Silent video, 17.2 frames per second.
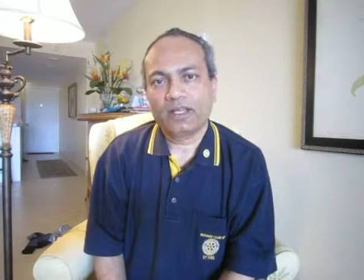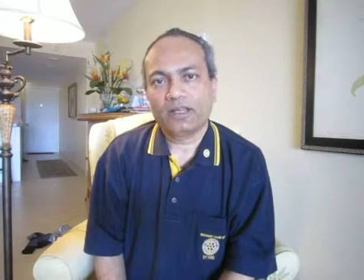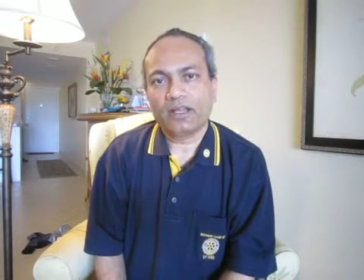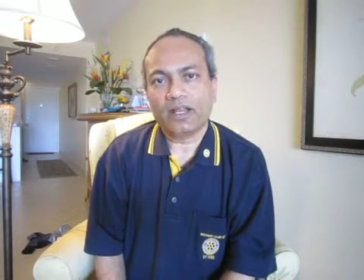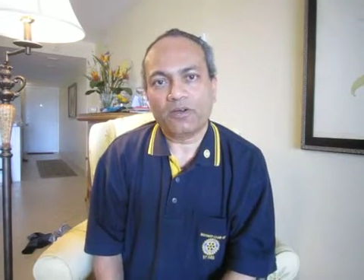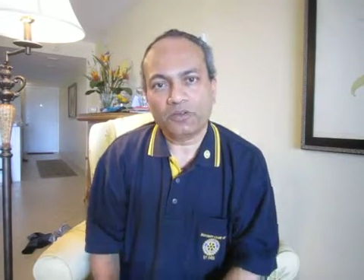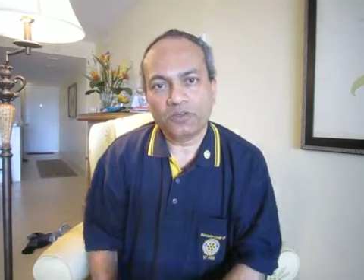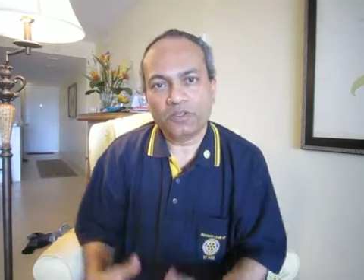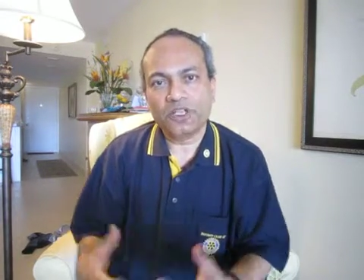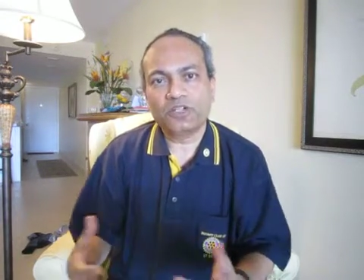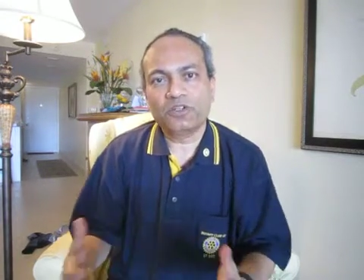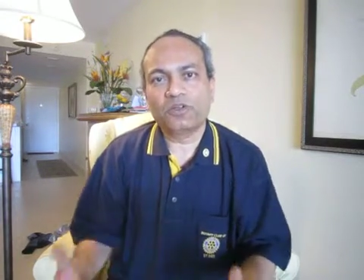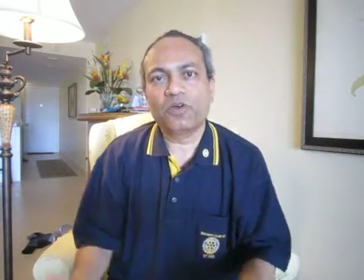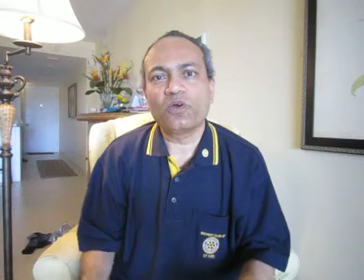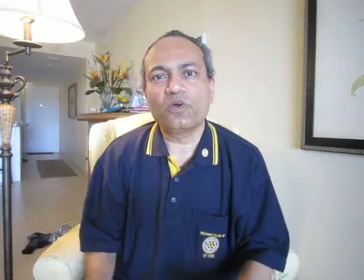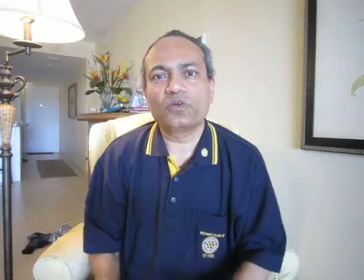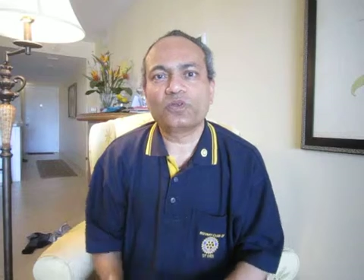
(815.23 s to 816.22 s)
Now you need to
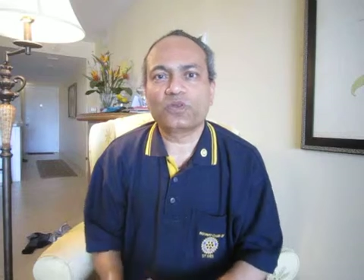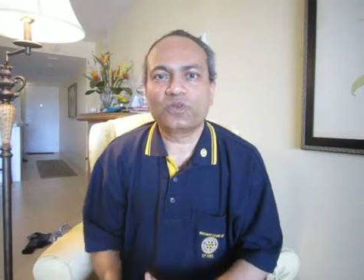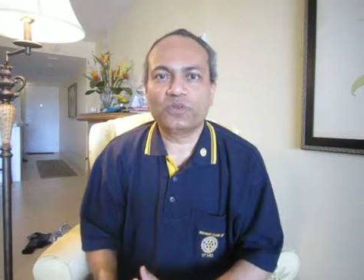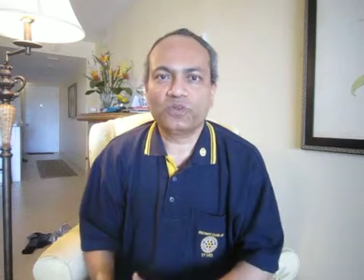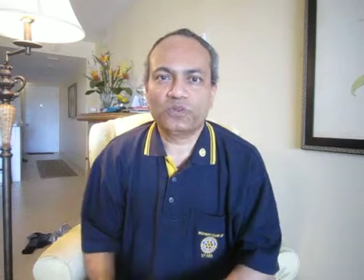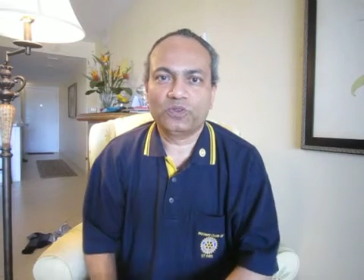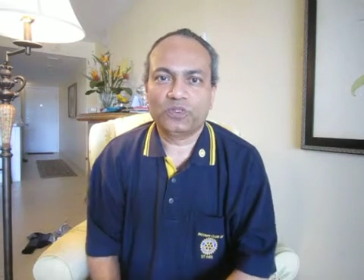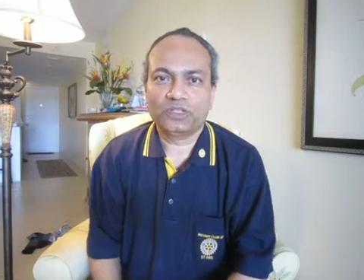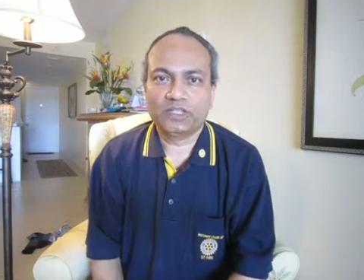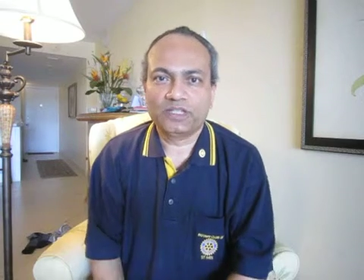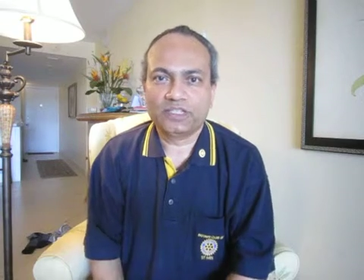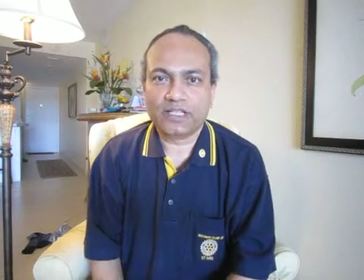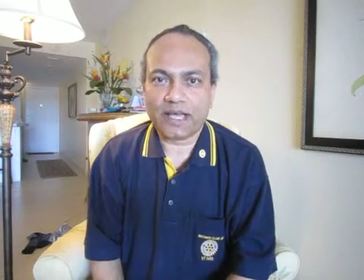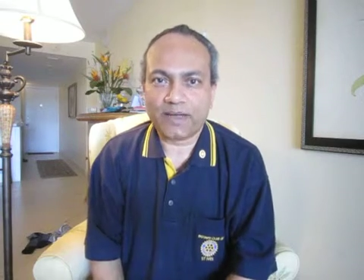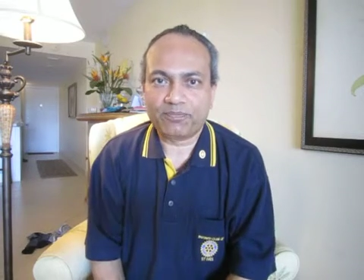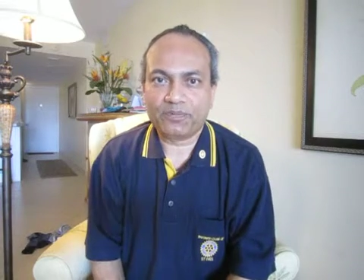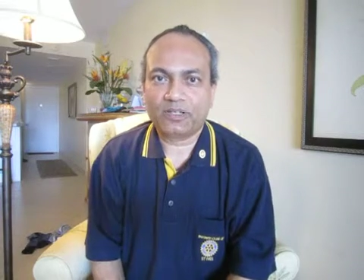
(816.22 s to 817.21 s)
go through the
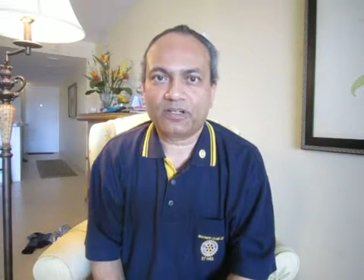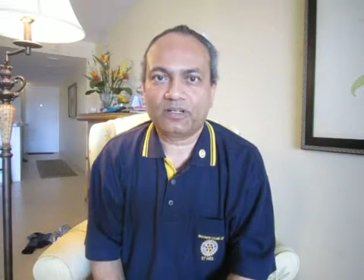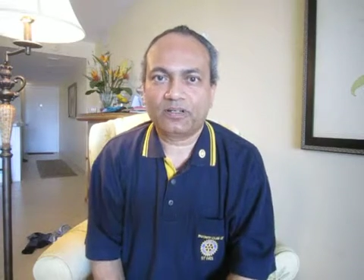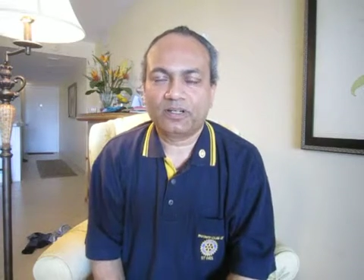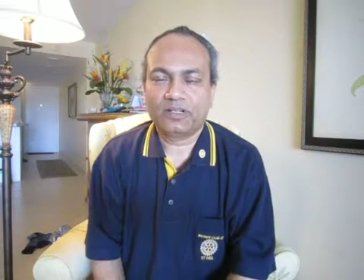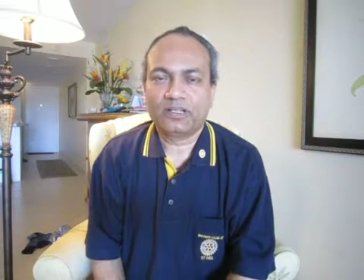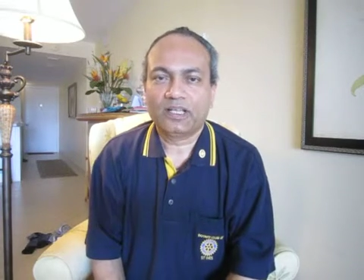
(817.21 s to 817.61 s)
chapter,